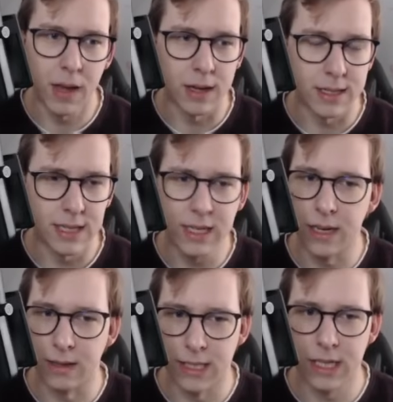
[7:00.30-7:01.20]
C
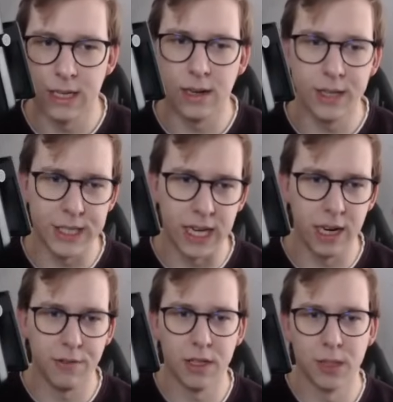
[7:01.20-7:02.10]
tier. C tier,
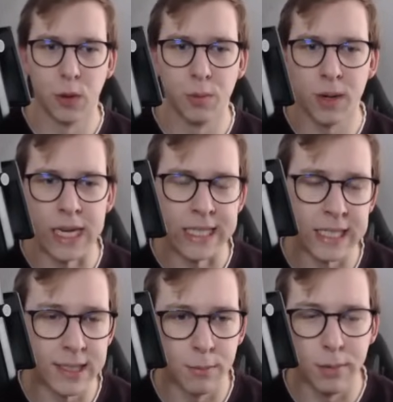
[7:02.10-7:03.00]
sadly for this Pokemon, has
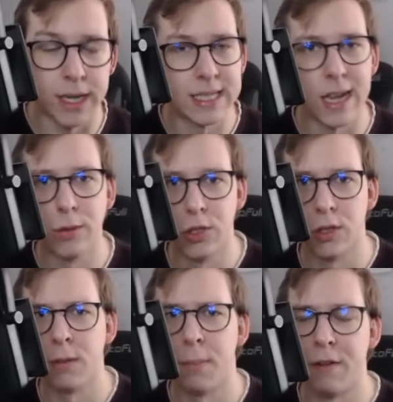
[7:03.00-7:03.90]
access to Blaze Kick, which
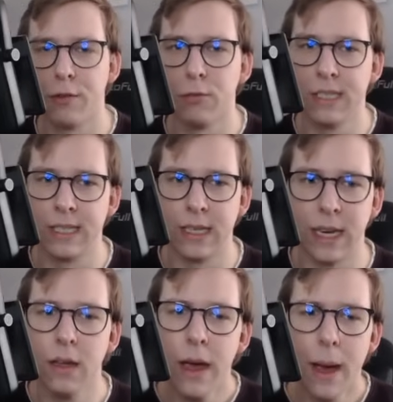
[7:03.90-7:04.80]
got buffed
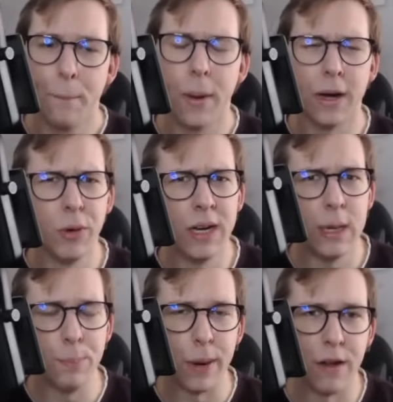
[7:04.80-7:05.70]
recently, but we
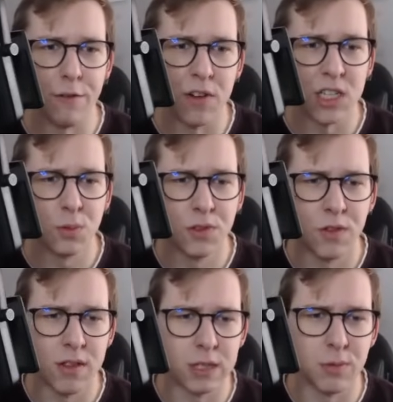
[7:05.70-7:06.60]
need better fast moves
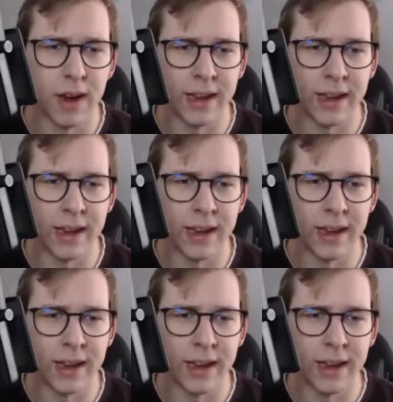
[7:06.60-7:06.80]
for this one.